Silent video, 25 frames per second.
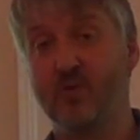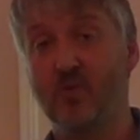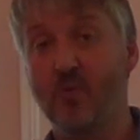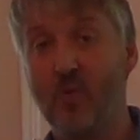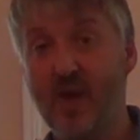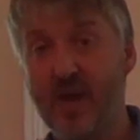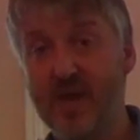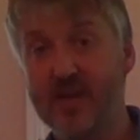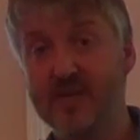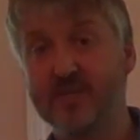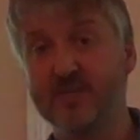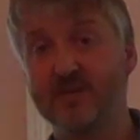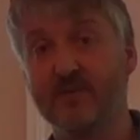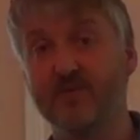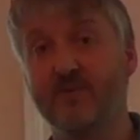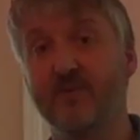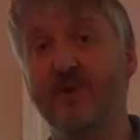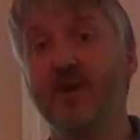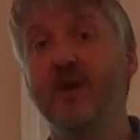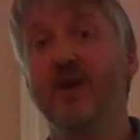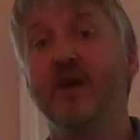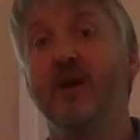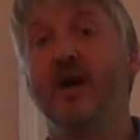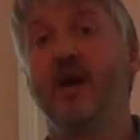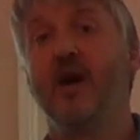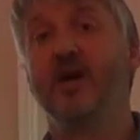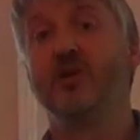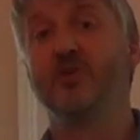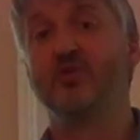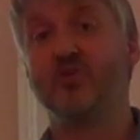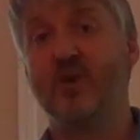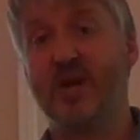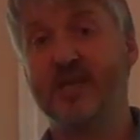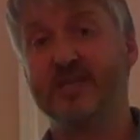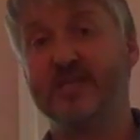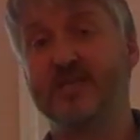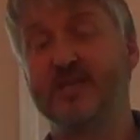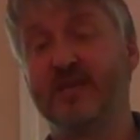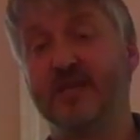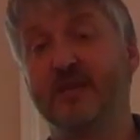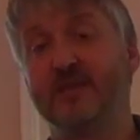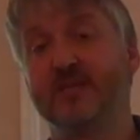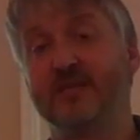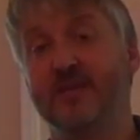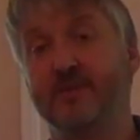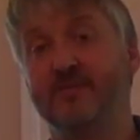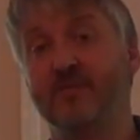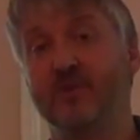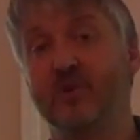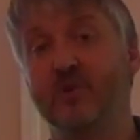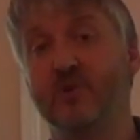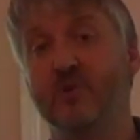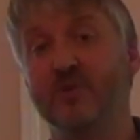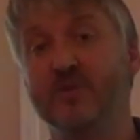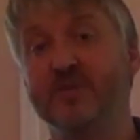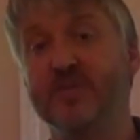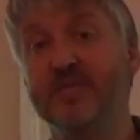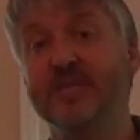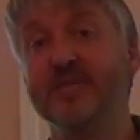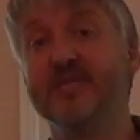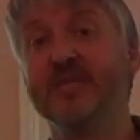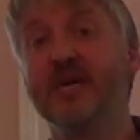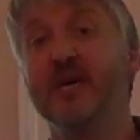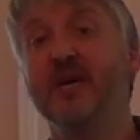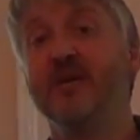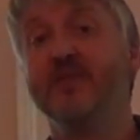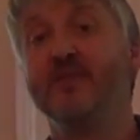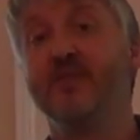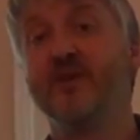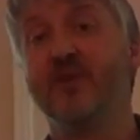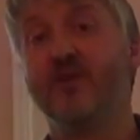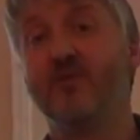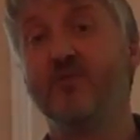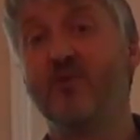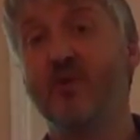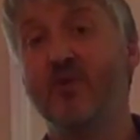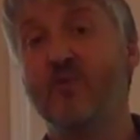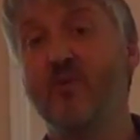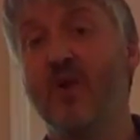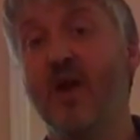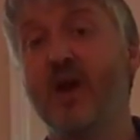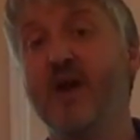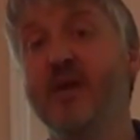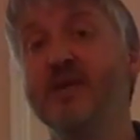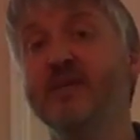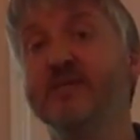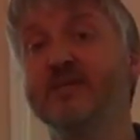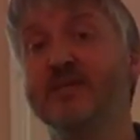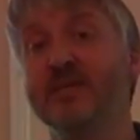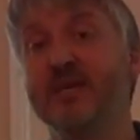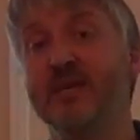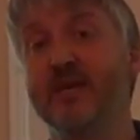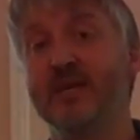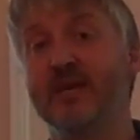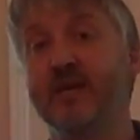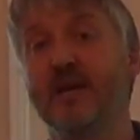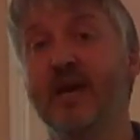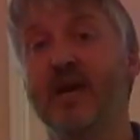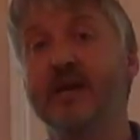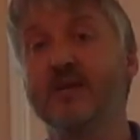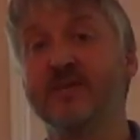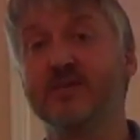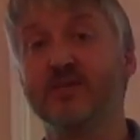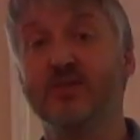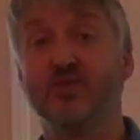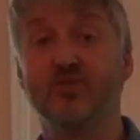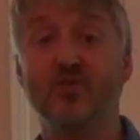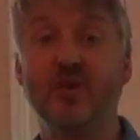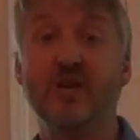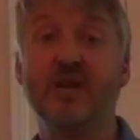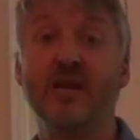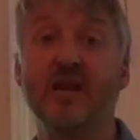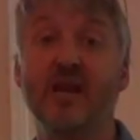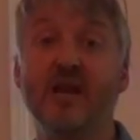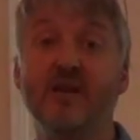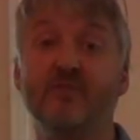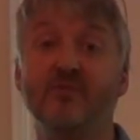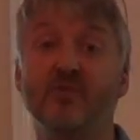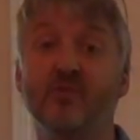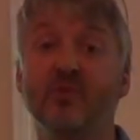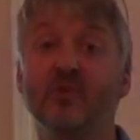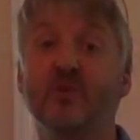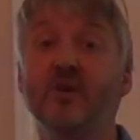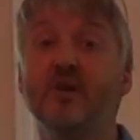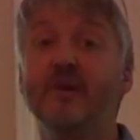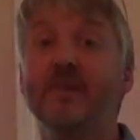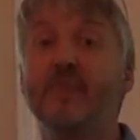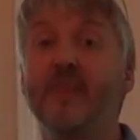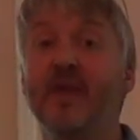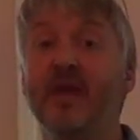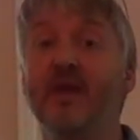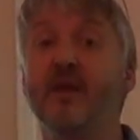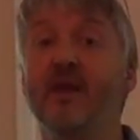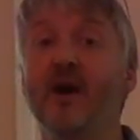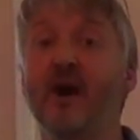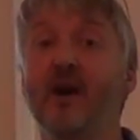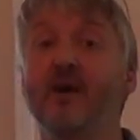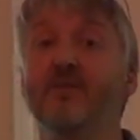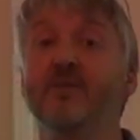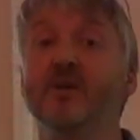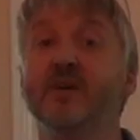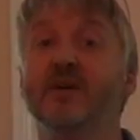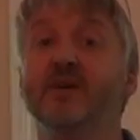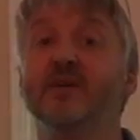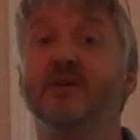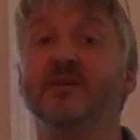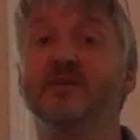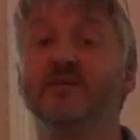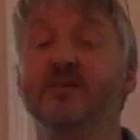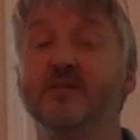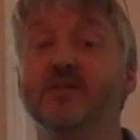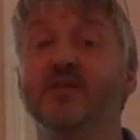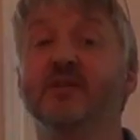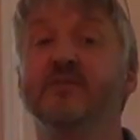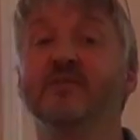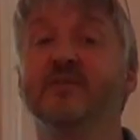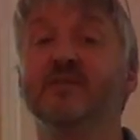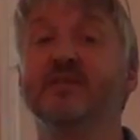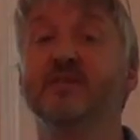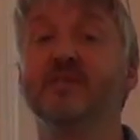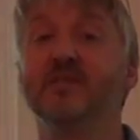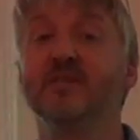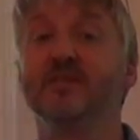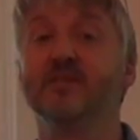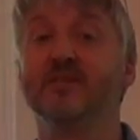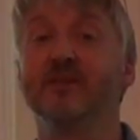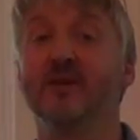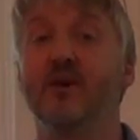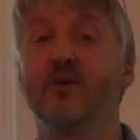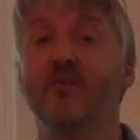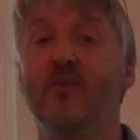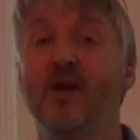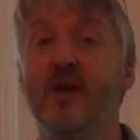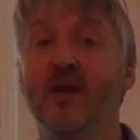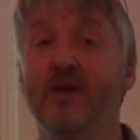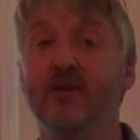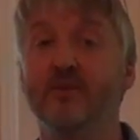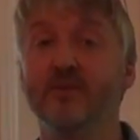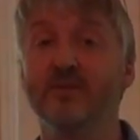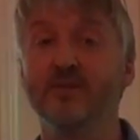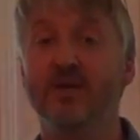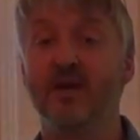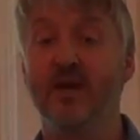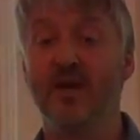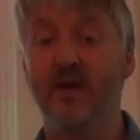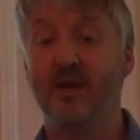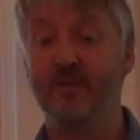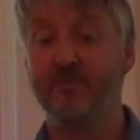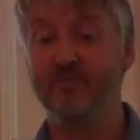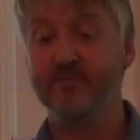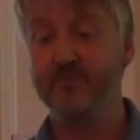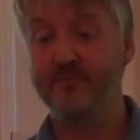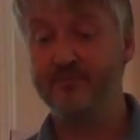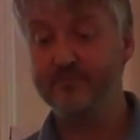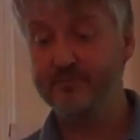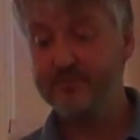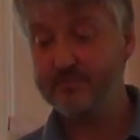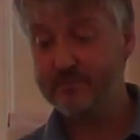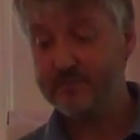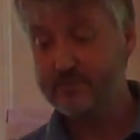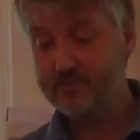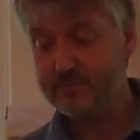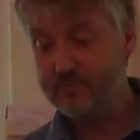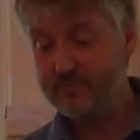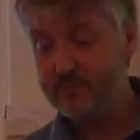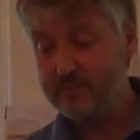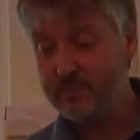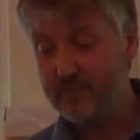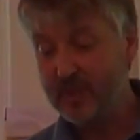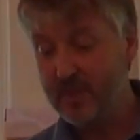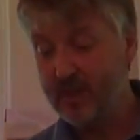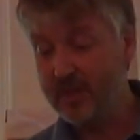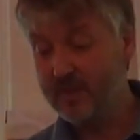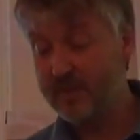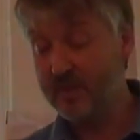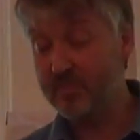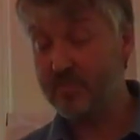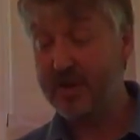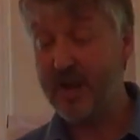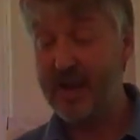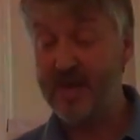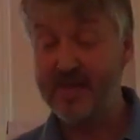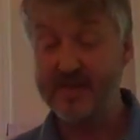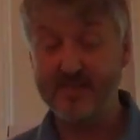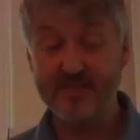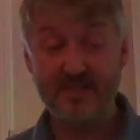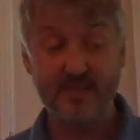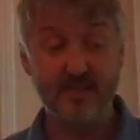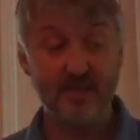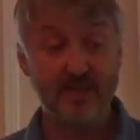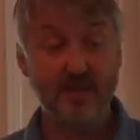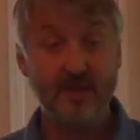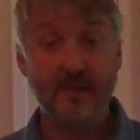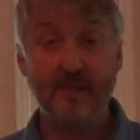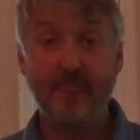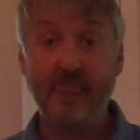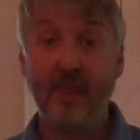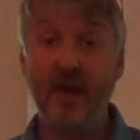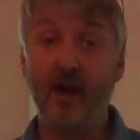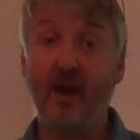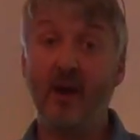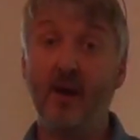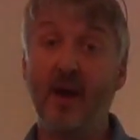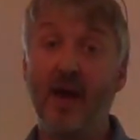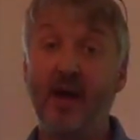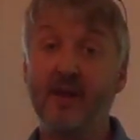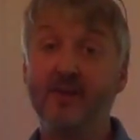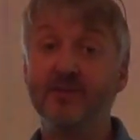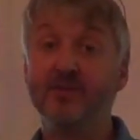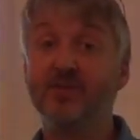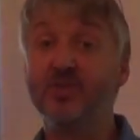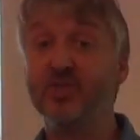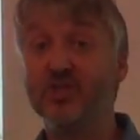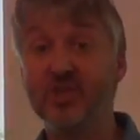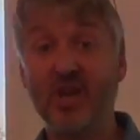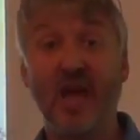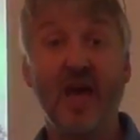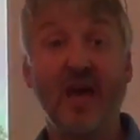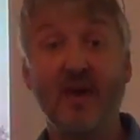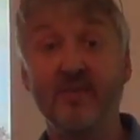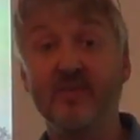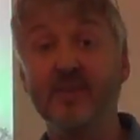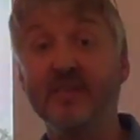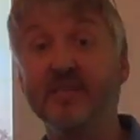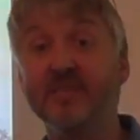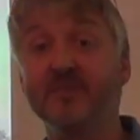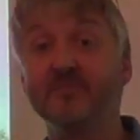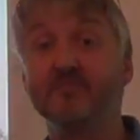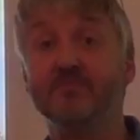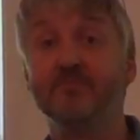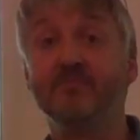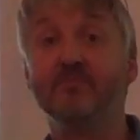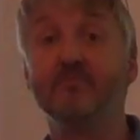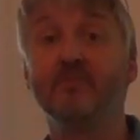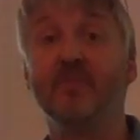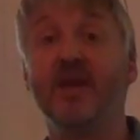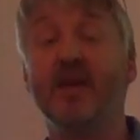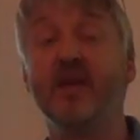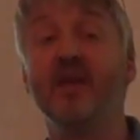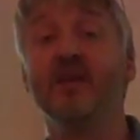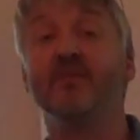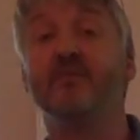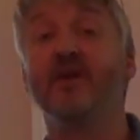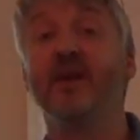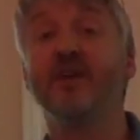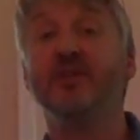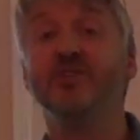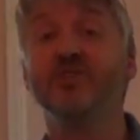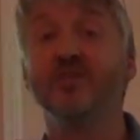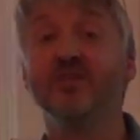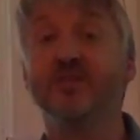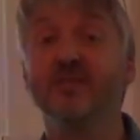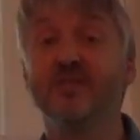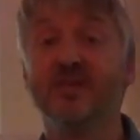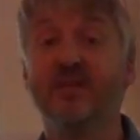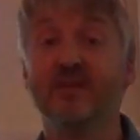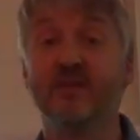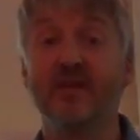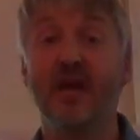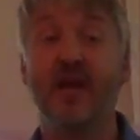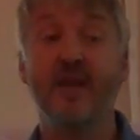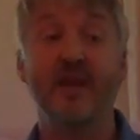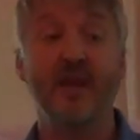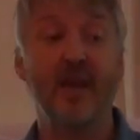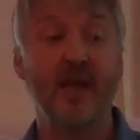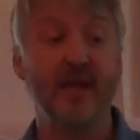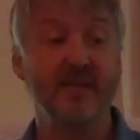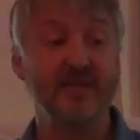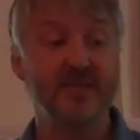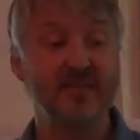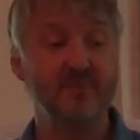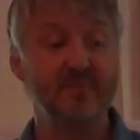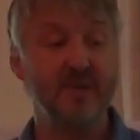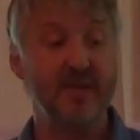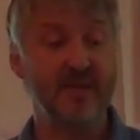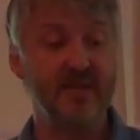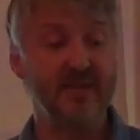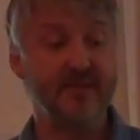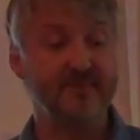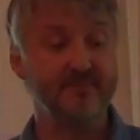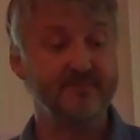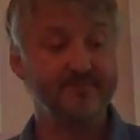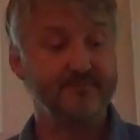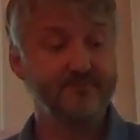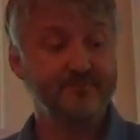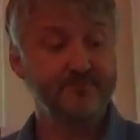or ways of addressing difficulties that are arising at street level in other services around the place, and to share these innovations at light speed.